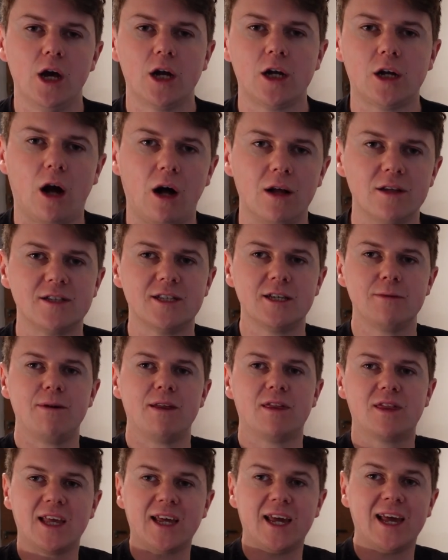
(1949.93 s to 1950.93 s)
Constantly
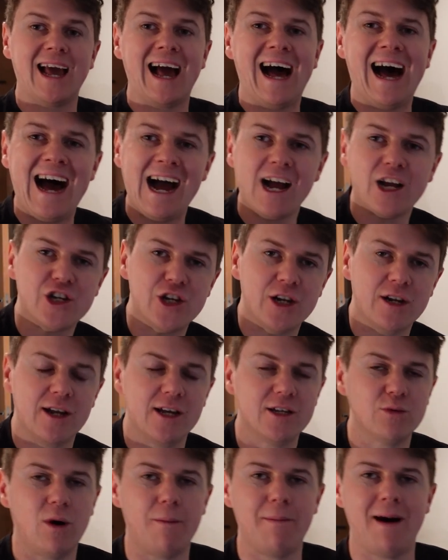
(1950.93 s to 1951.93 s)
be thinking. Action
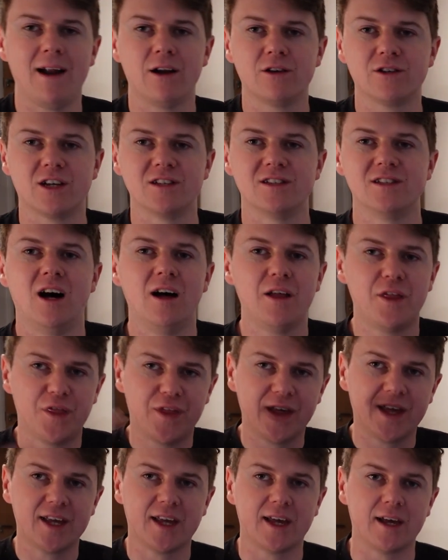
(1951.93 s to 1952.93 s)
is what matters, guys. Not
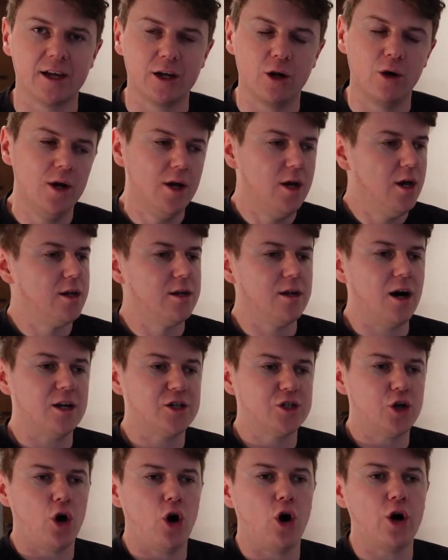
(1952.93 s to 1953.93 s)
thinking, you know,
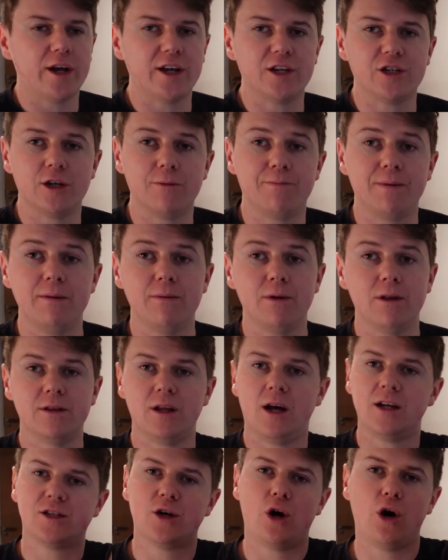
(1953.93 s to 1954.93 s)
not talking to your people,
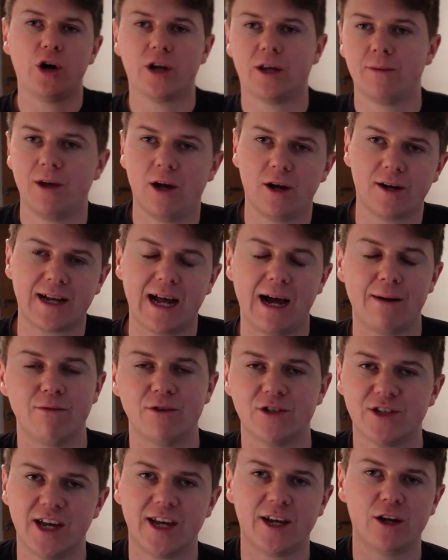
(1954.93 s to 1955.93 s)
not talking to me on
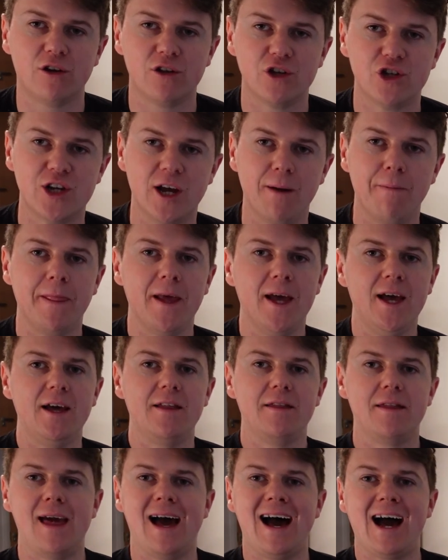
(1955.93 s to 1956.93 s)
camera saying you're the shit.
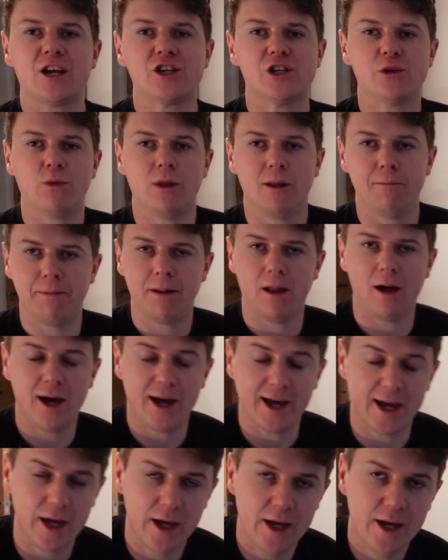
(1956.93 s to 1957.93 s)
The action will
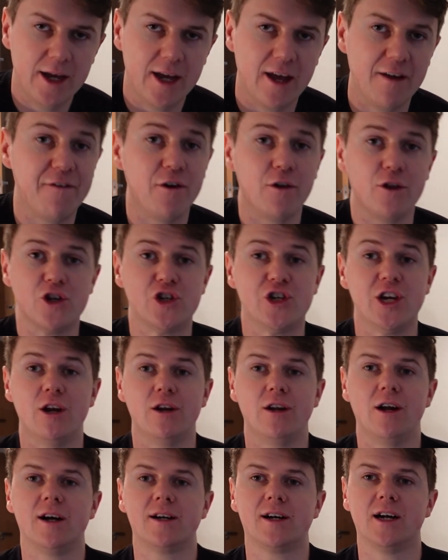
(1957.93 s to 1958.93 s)
imply if you're the shit
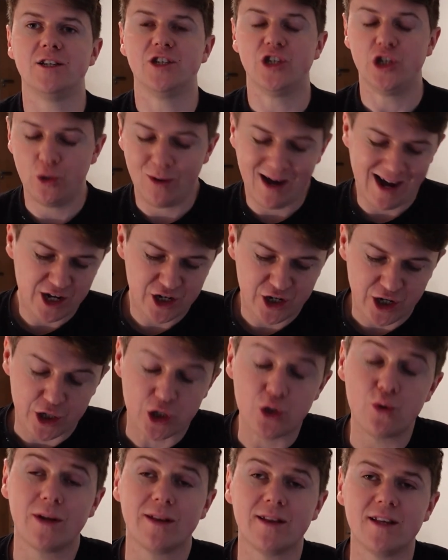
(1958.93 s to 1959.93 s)
or not, guys. You actually
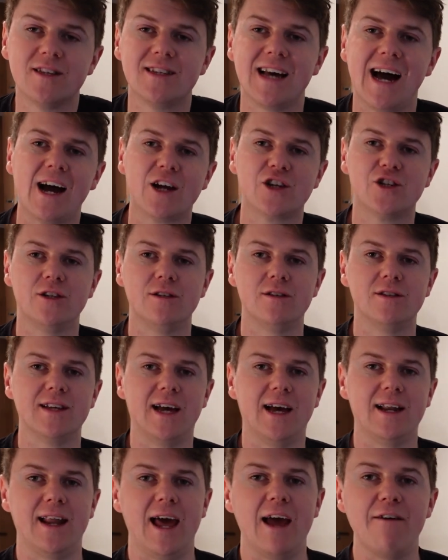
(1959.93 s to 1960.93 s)
doing these actions
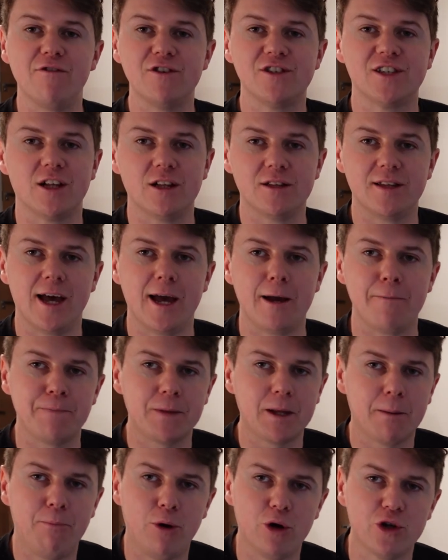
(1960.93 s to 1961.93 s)
and every single day
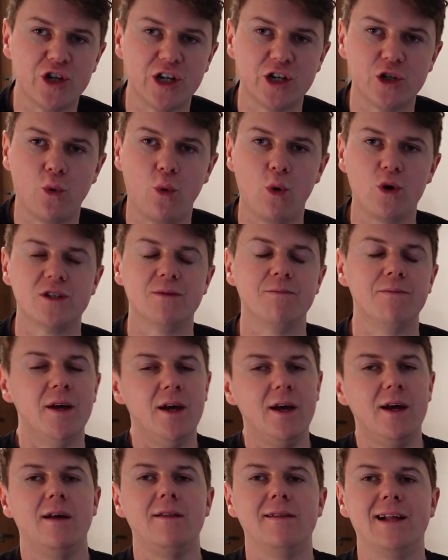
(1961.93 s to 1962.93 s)
pushing towards them,
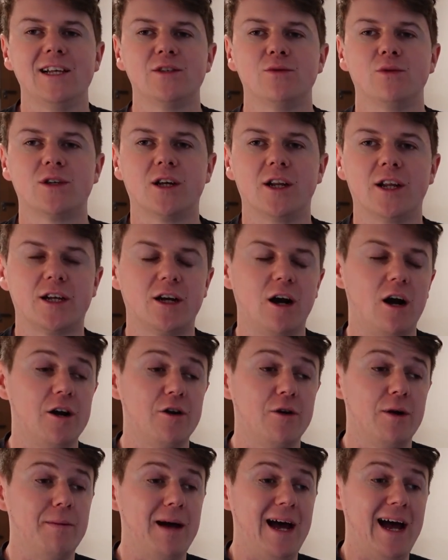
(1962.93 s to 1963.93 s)
that's what's going to
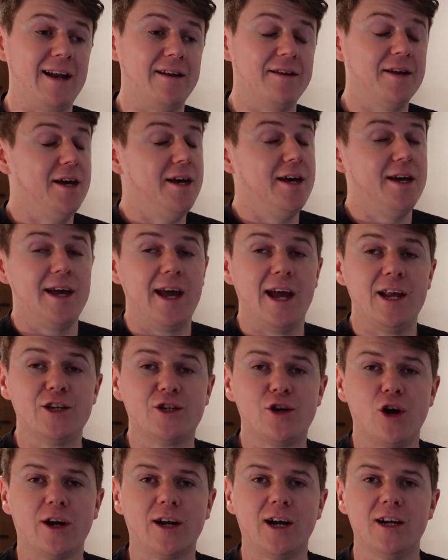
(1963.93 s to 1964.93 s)
garner. And in
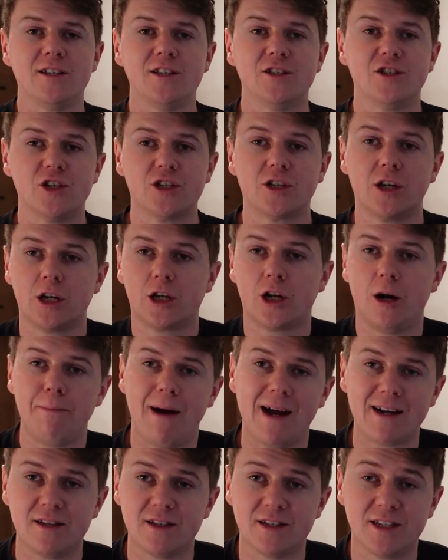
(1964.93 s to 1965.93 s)
turn, guys, it's just going to come
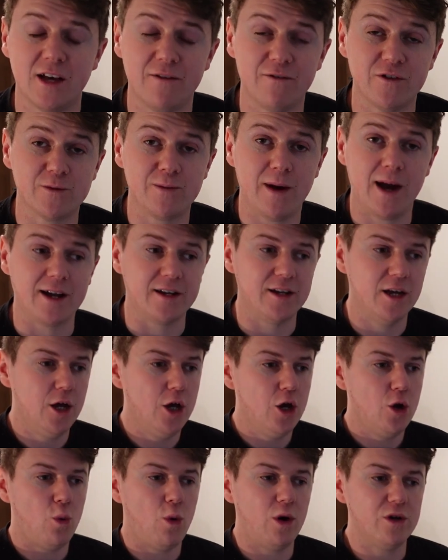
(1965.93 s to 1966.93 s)
back to the self-respect.
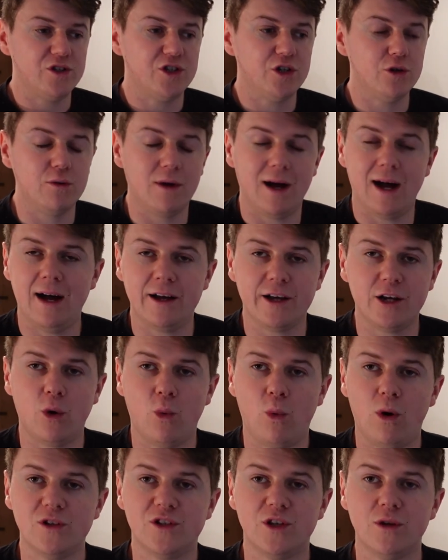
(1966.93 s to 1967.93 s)
Once you
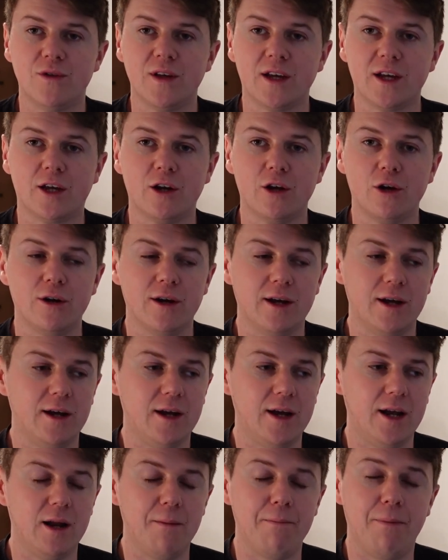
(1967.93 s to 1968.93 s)
think you're
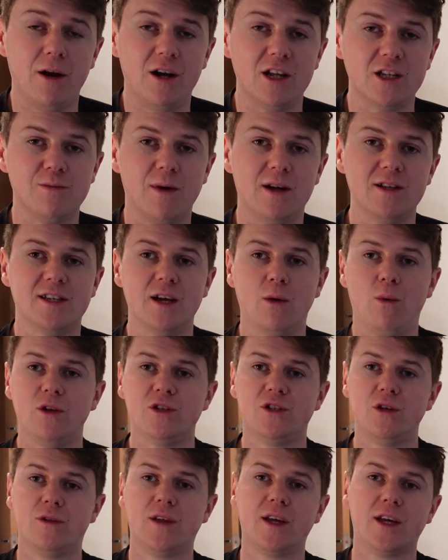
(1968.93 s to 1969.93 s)
in abundance mindset,
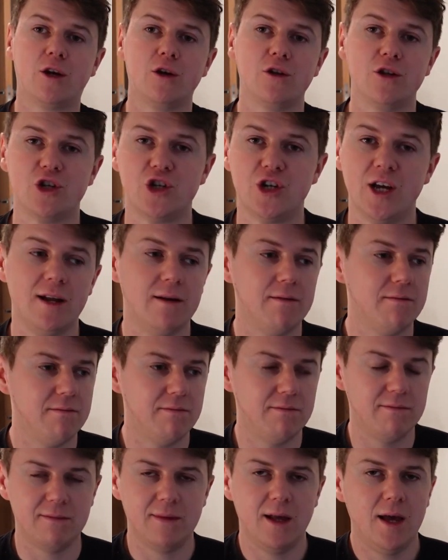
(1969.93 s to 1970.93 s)
once you think you're the shit,
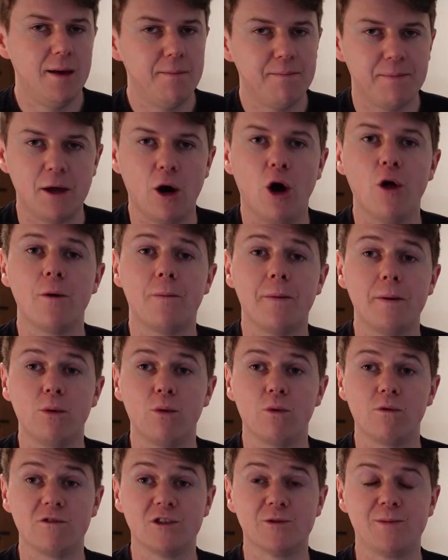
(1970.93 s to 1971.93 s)
other people
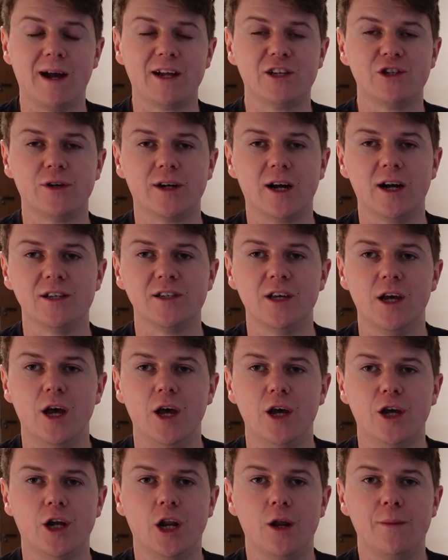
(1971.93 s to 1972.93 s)
will respect you, guys.
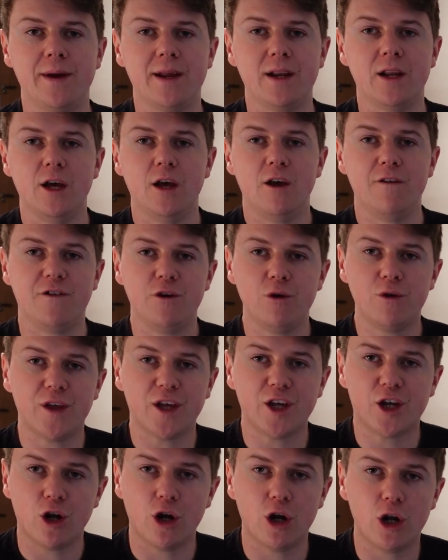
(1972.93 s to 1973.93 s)
You know what I mean? If you
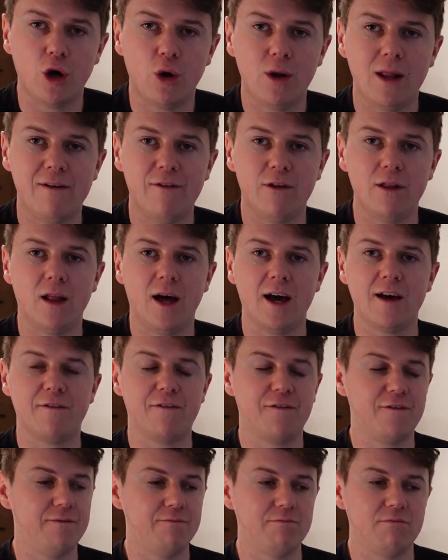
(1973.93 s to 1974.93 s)
think you're a low-level
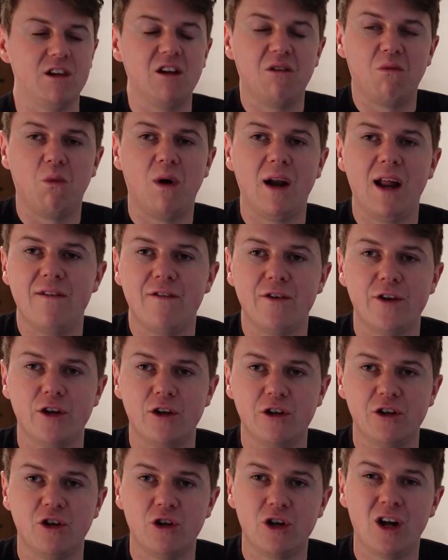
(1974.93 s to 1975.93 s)
life, you know, whatever,
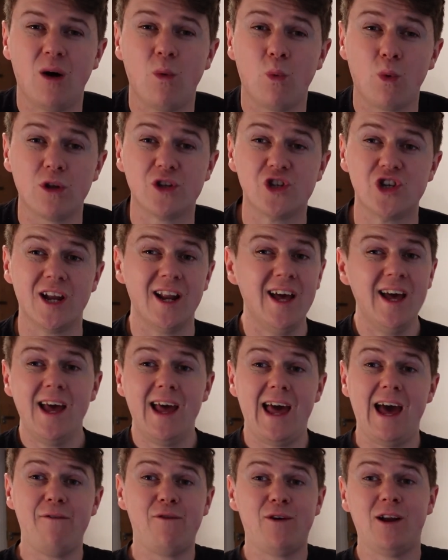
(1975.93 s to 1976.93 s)
you're not worth shit,
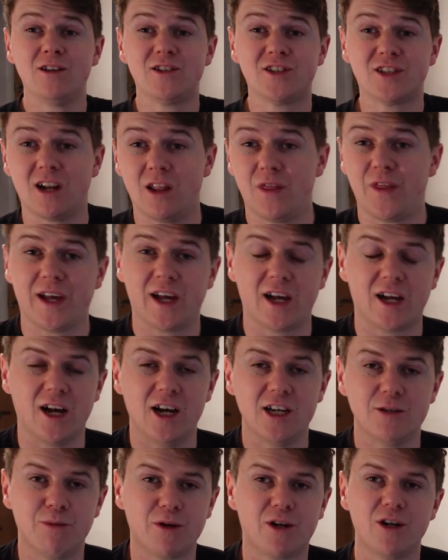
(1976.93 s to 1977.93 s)
everyone else is going to think you,
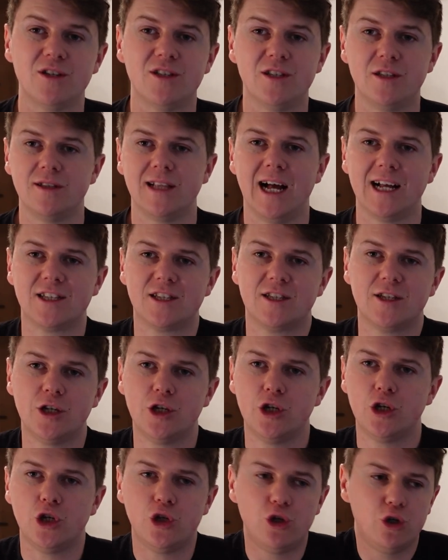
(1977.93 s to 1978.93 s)
guys, because that's,
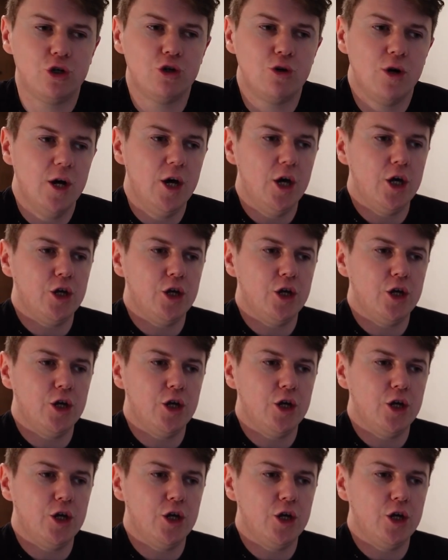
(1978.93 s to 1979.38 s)
you